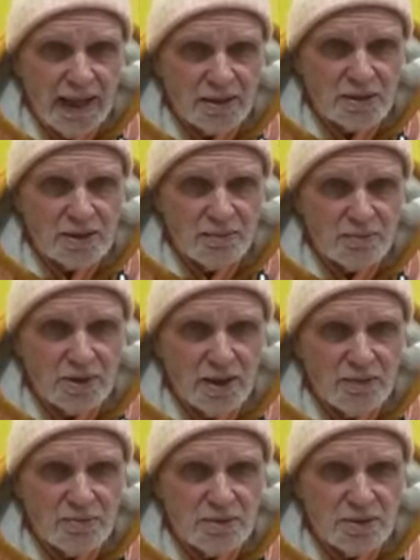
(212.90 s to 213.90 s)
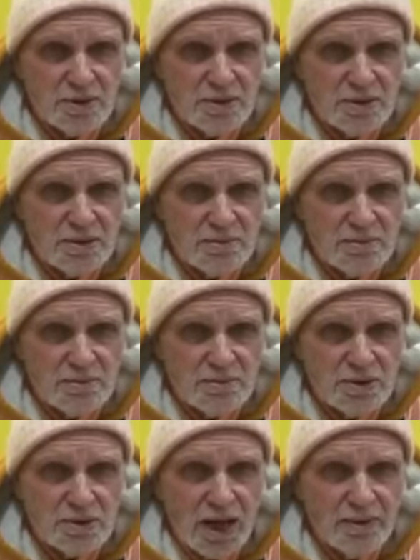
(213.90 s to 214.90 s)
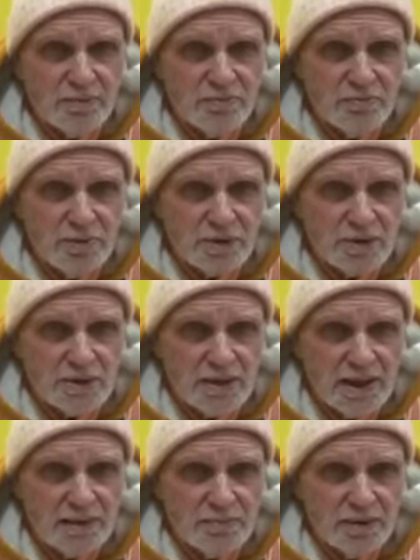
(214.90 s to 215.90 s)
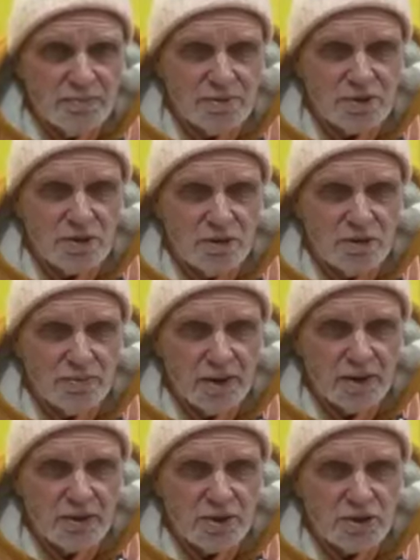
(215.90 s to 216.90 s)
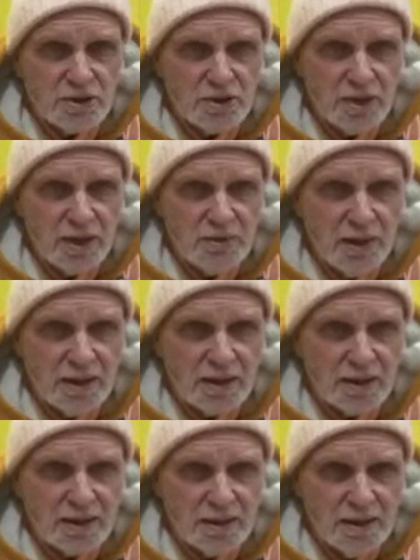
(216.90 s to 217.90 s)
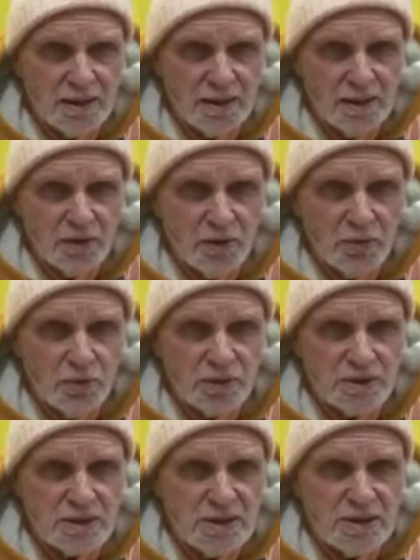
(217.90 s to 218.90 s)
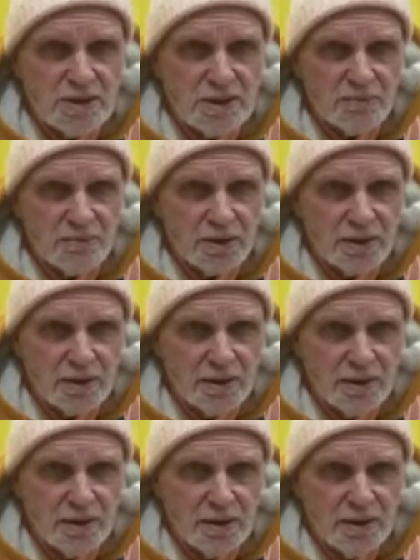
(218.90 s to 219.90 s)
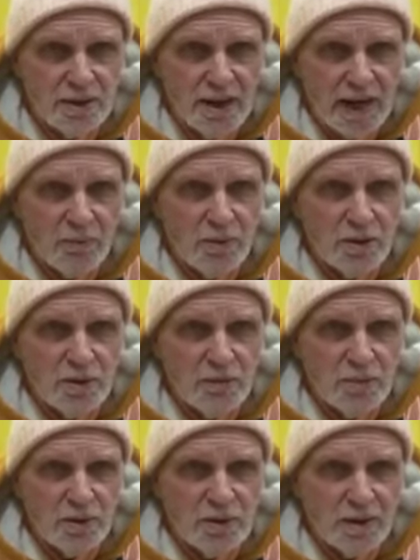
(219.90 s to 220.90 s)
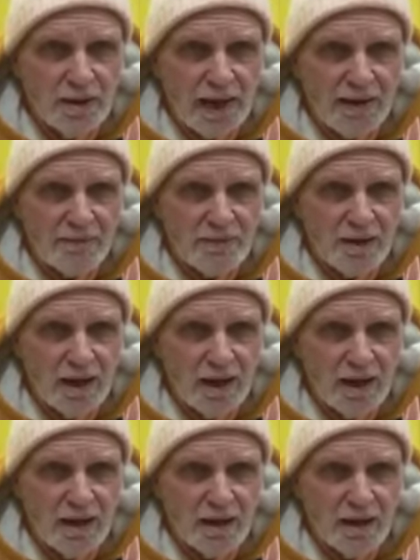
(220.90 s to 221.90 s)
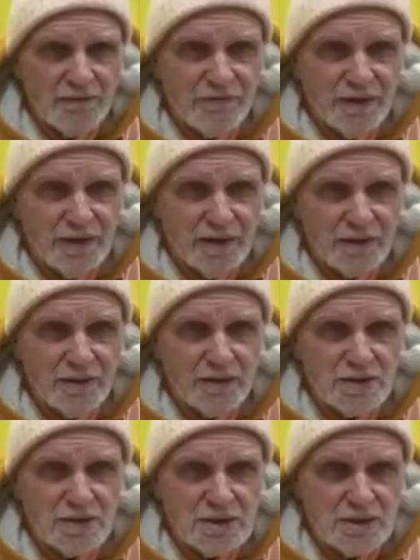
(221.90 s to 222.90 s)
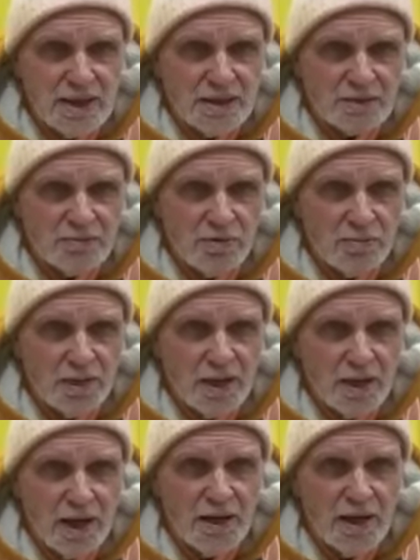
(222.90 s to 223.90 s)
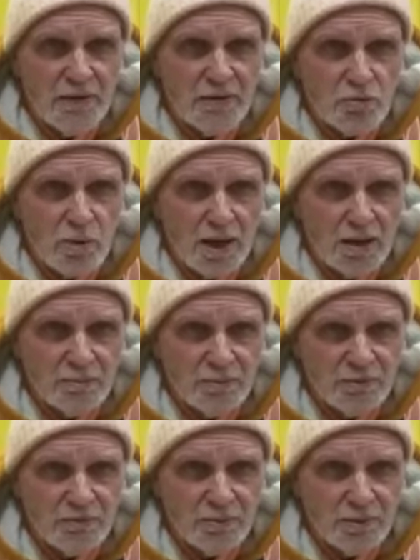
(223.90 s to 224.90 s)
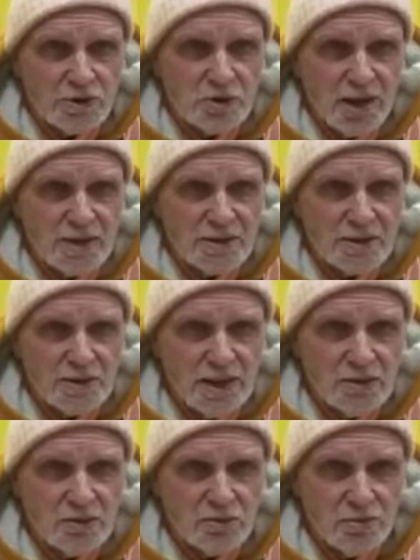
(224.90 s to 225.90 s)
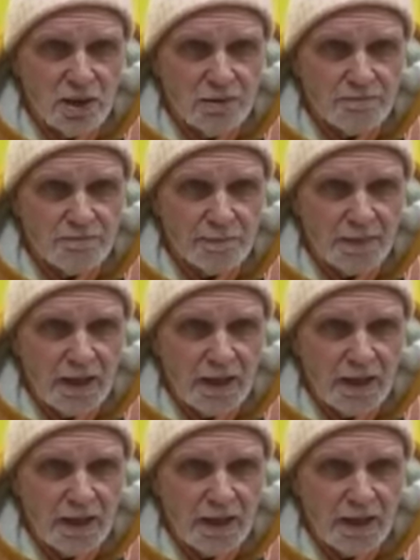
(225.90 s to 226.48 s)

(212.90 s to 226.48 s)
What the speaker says: and sometimes this type of mercy can be bestowed by Krishna directly, that we'll see something and we'll have a feeling that this is, yes, from another realm, from the transcendental realm.